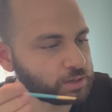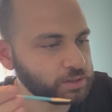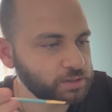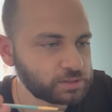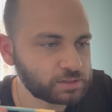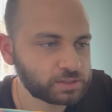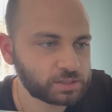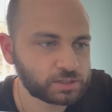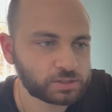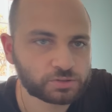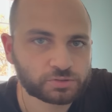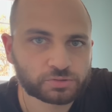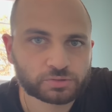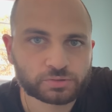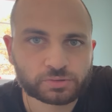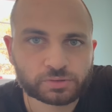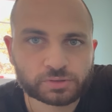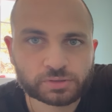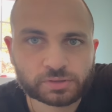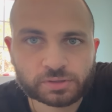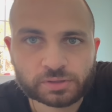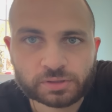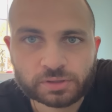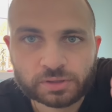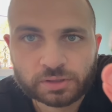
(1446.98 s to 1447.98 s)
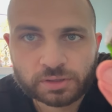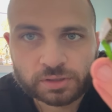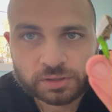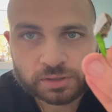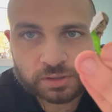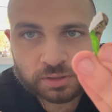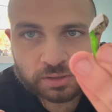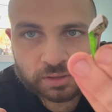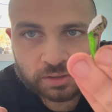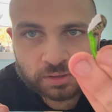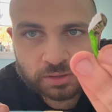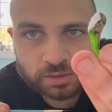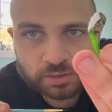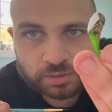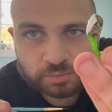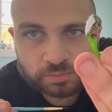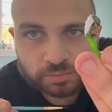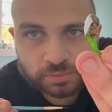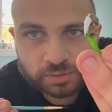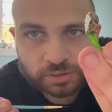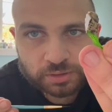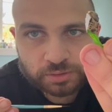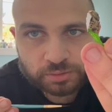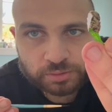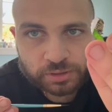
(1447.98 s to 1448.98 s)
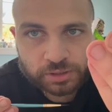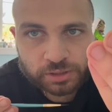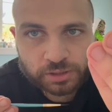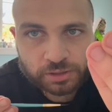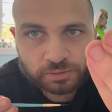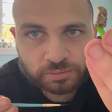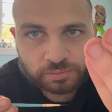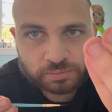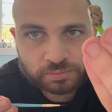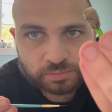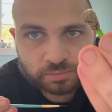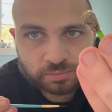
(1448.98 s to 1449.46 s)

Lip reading: the tendrils. But there we go.